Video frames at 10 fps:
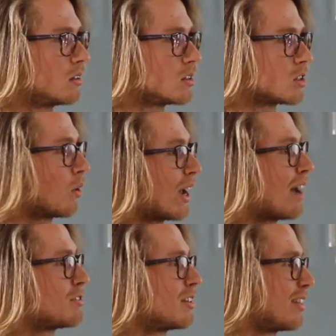So I
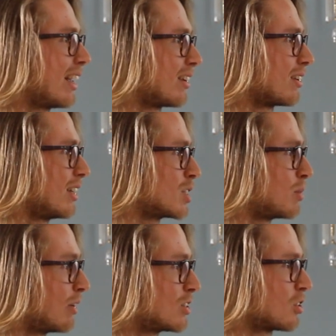have to thank
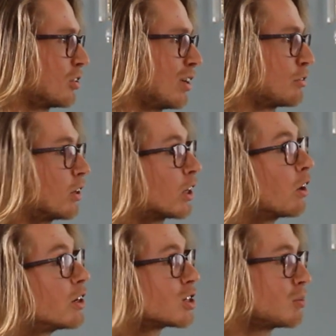experiential learning for
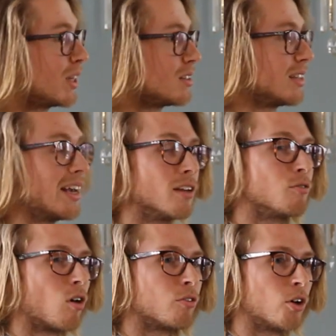encouraging me to get
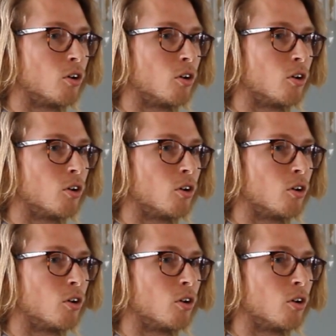involved